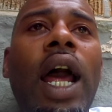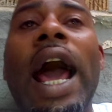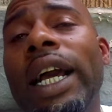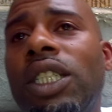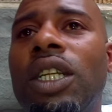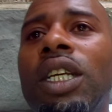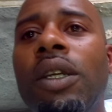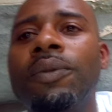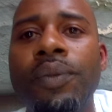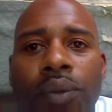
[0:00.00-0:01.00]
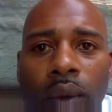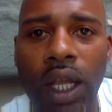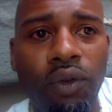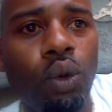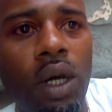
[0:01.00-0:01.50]
Actually,
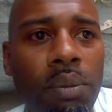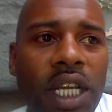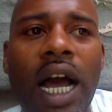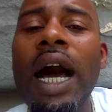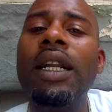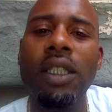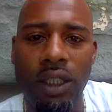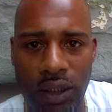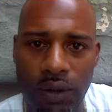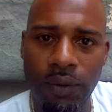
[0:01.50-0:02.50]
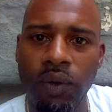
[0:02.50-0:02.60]
if you want to be honest,